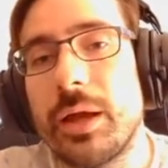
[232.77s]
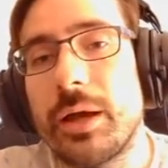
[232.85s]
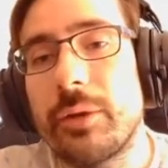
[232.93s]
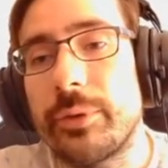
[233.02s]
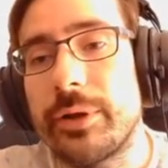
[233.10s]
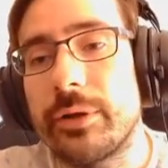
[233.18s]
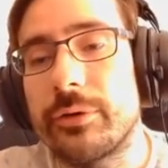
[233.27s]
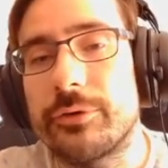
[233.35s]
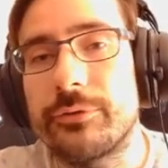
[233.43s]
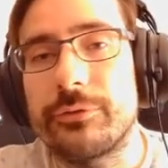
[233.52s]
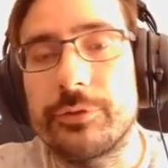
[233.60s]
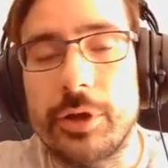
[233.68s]
we are
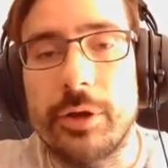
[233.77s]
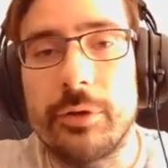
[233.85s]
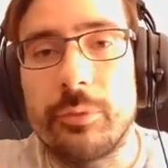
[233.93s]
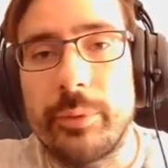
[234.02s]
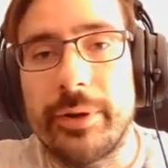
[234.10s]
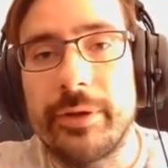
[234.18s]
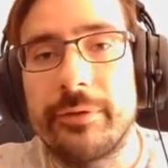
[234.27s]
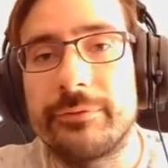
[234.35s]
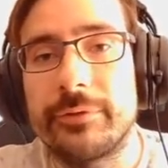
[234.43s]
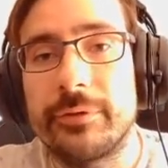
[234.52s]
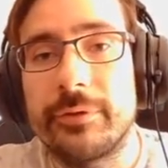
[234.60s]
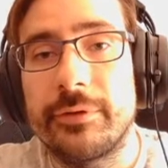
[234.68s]
good to go with
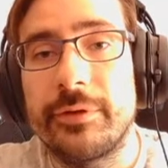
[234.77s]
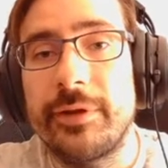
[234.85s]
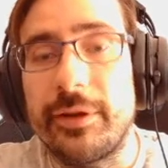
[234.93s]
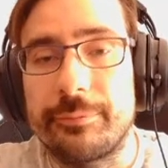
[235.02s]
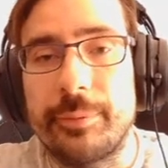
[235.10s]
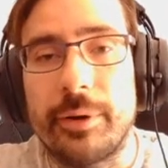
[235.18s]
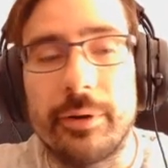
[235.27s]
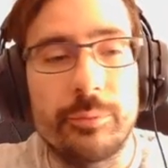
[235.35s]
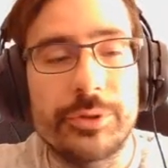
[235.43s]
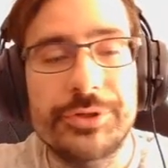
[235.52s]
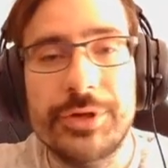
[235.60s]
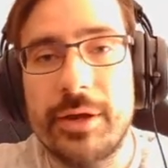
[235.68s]
the next part,
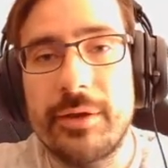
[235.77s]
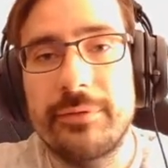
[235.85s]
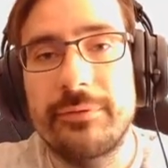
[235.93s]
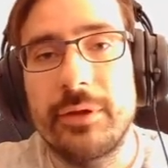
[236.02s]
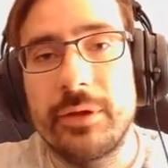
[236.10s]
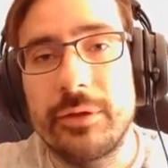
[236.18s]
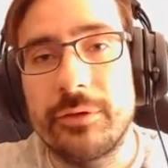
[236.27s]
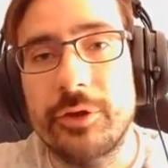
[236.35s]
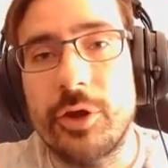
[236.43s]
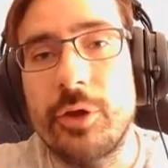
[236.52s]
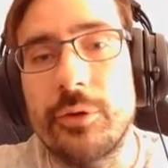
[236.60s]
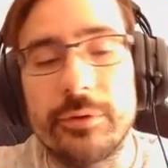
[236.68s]
which is the
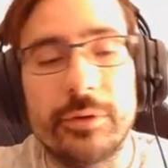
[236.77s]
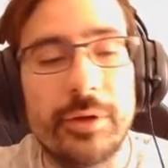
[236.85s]
code.